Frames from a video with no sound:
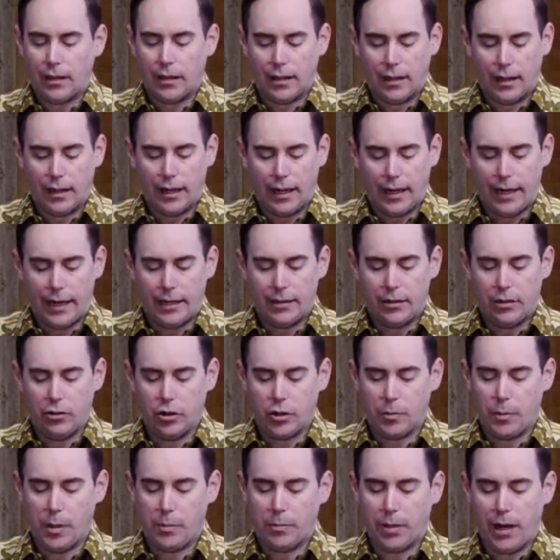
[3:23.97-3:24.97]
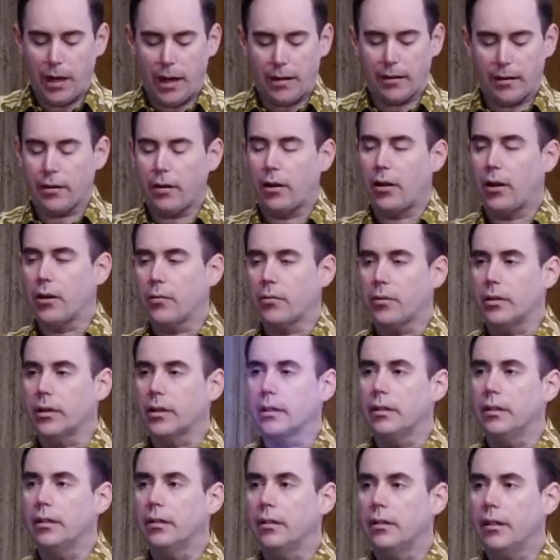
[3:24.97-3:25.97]
and you should be proud of the hard
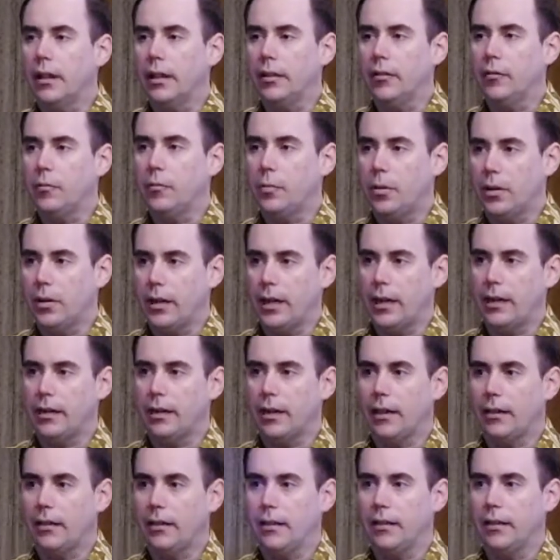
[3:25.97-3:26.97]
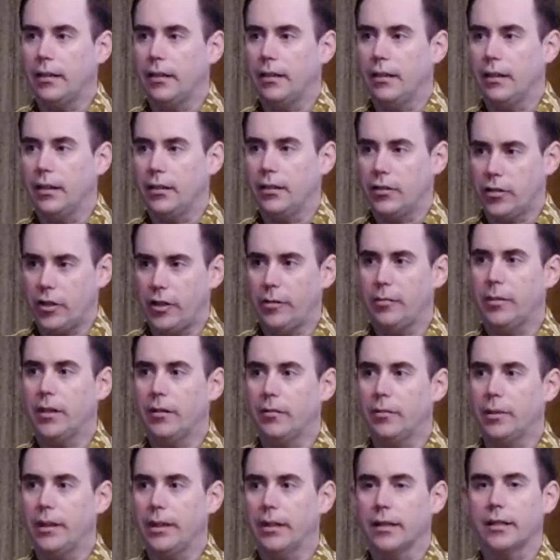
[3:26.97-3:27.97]
work that you've put in and the achievement
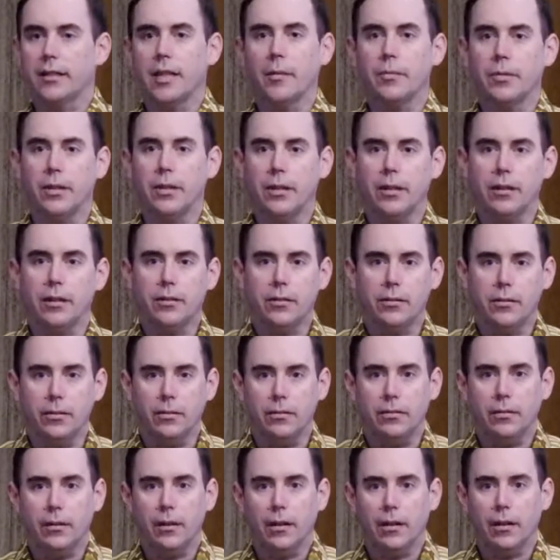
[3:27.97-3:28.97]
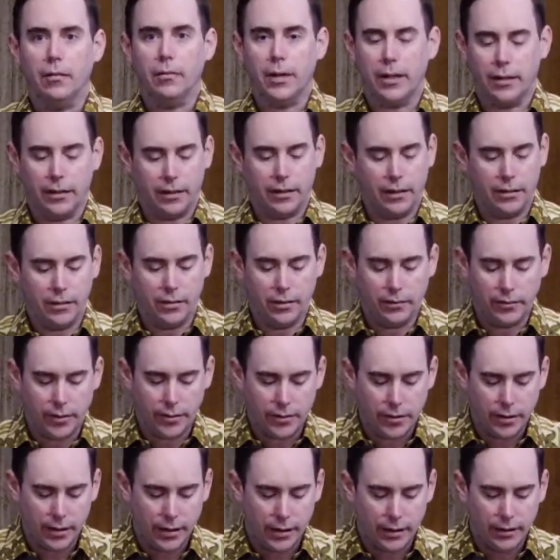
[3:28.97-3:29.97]
of being accepted into American
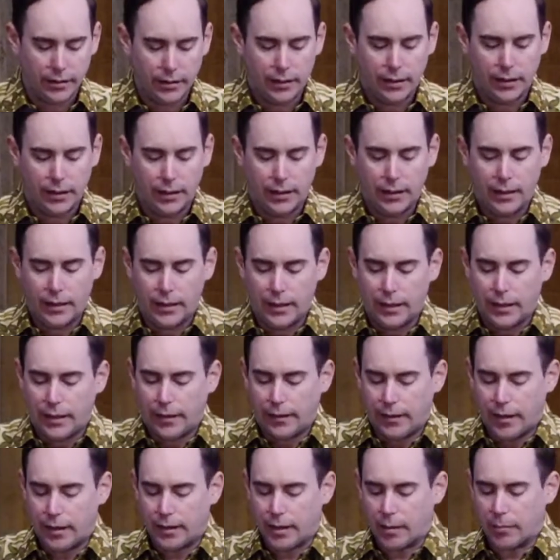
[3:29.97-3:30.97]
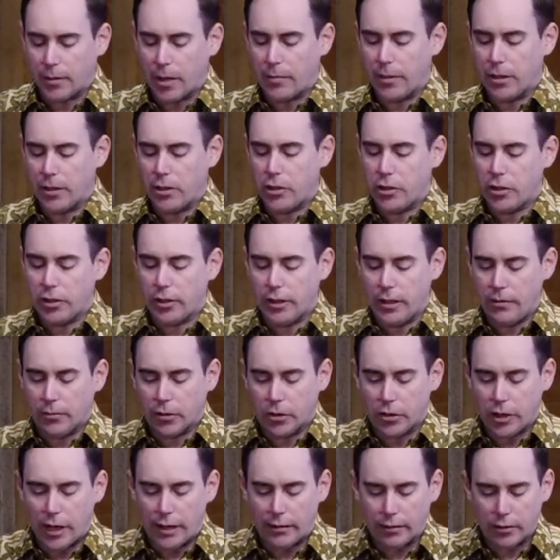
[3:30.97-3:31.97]
University. This upcoming journey will
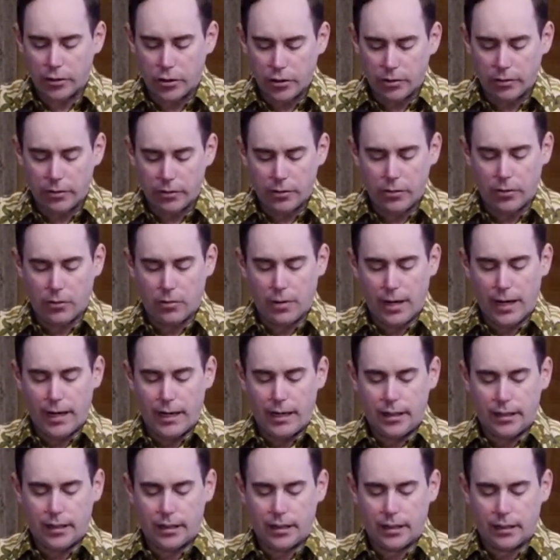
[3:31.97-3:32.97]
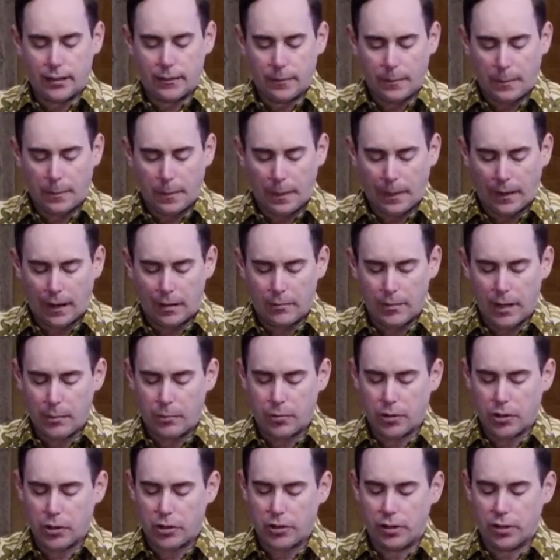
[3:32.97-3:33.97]
challenge you in new ways and may
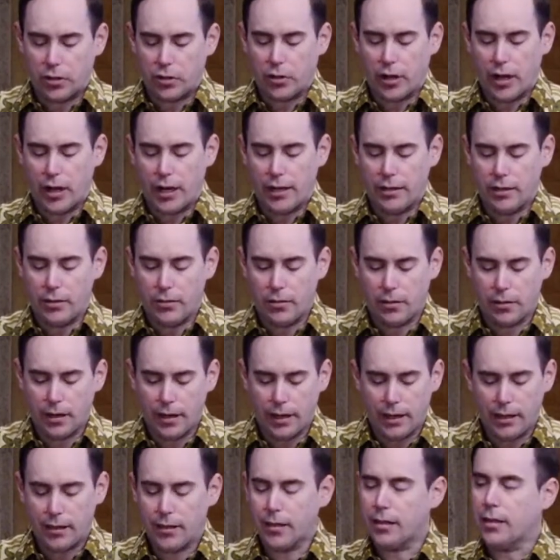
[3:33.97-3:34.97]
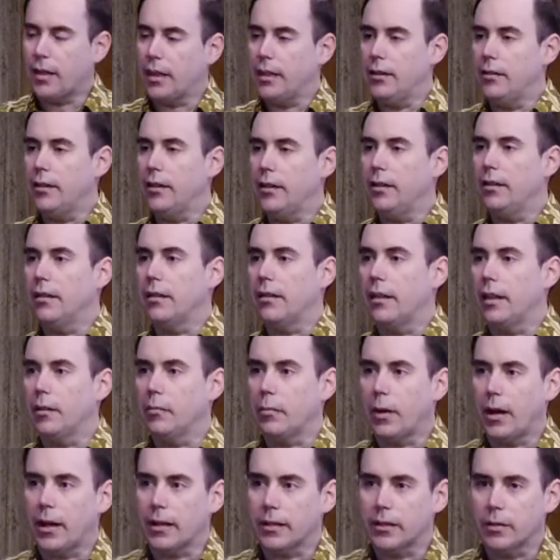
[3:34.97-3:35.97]
push you to try new things that you didn't think
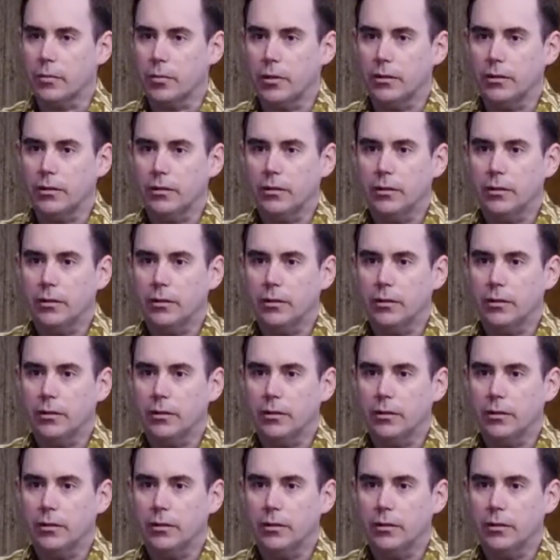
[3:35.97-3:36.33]
possible.